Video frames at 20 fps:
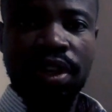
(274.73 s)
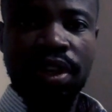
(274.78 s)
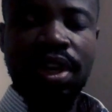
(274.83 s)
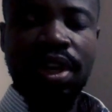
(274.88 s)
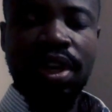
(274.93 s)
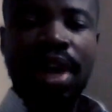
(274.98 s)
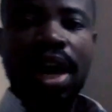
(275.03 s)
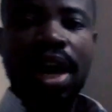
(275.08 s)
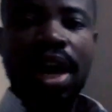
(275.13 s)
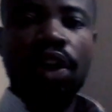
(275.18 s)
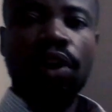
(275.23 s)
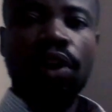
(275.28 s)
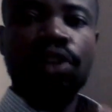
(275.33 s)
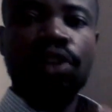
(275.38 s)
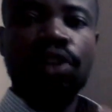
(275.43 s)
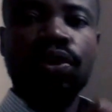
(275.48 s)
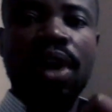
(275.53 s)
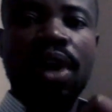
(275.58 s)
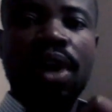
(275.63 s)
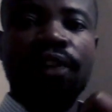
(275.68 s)
And
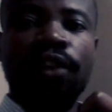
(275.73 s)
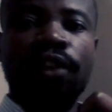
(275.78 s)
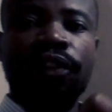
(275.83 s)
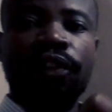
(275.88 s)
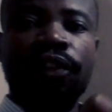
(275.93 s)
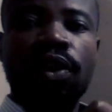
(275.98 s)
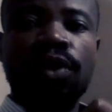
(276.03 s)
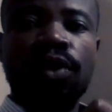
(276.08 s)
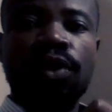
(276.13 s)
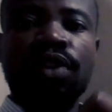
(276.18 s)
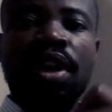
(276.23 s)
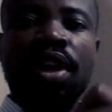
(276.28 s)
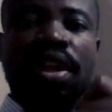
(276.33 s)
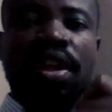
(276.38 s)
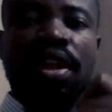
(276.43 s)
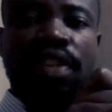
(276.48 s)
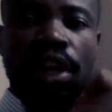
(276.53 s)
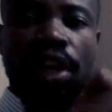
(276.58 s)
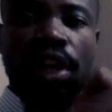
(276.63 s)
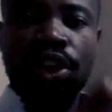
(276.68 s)
also, of course,
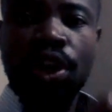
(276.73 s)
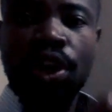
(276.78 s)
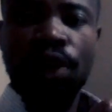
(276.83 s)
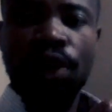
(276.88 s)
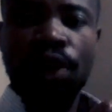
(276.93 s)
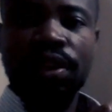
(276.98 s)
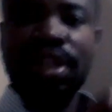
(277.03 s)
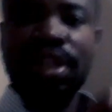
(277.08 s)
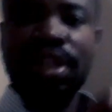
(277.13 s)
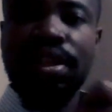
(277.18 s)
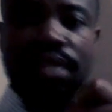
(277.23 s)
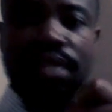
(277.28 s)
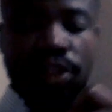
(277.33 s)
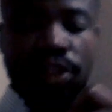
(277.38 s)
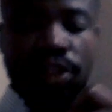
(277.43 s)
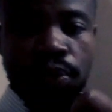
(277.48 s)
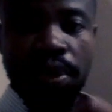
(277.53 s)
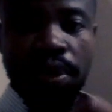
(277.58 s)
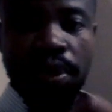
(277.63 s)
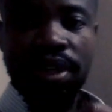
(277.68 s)
the Lord is the
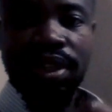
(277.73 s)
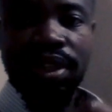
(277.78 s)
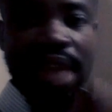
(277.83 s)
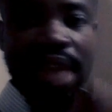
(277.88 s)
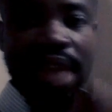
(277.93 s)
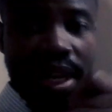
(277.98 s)
Spirit.